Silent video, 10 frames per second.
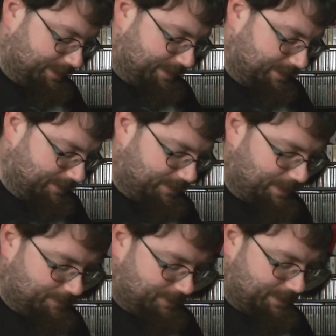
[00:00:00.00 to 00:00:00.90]
And they all
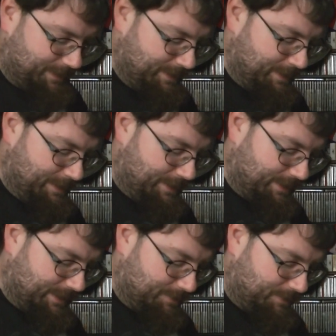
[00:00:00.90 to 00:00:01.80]
came with a
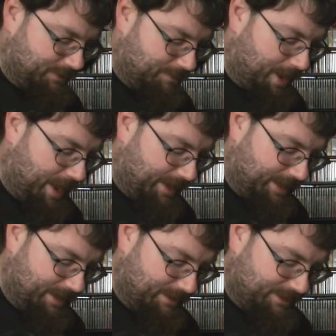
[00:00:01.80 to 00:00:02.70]
nice, simple little baggie
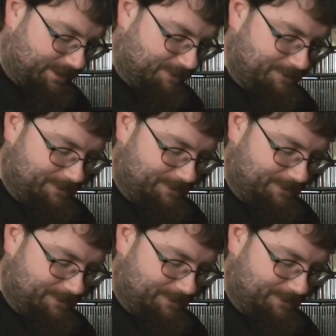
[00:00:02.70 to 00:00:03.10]
here, so